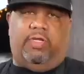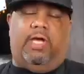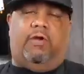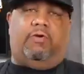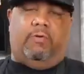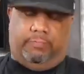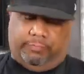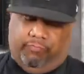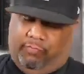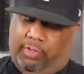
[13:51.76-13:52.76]
Now, I don't know.
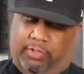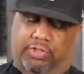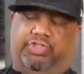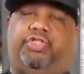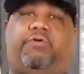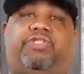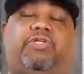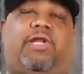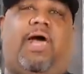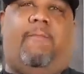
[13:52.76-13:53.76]
The jury's
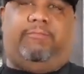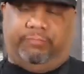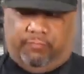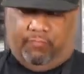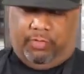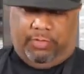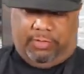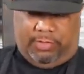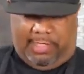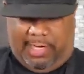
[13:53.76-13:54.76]
still out.
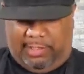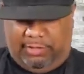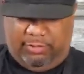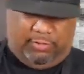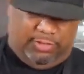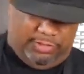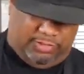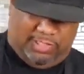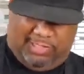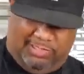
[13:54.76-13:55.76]
They got, you know,
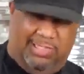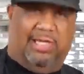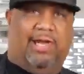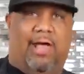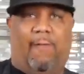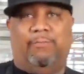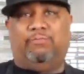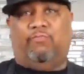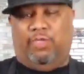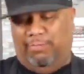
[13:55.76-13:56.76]
it's like a deadlock,
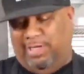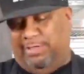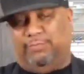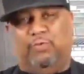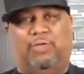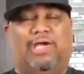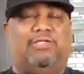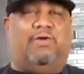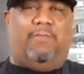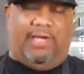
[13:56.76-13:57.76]
meaning we got
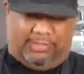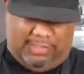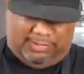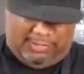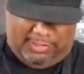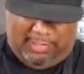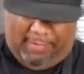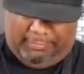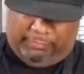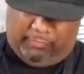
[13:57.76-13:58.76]
to go back and taste it
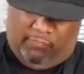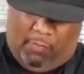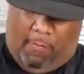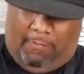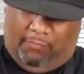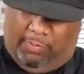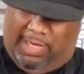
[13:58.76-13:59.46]
again.